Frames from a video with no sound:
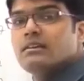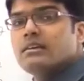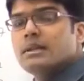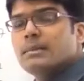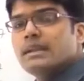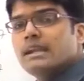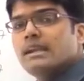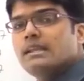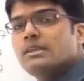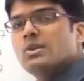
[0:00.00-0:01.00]

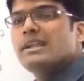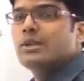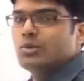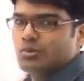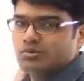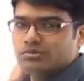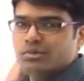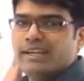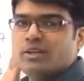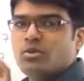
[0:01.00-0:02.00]
repeatedly, you'll get to know.
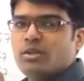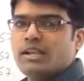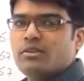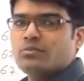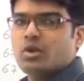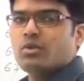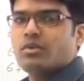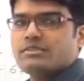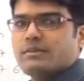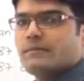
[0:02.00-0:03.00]
You'll get to know that you have gone
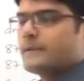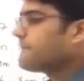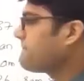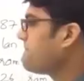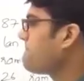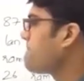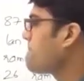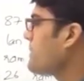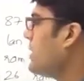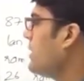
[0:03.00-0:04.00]
down
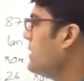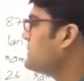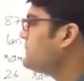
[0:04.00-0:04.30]
somewhere. Okay?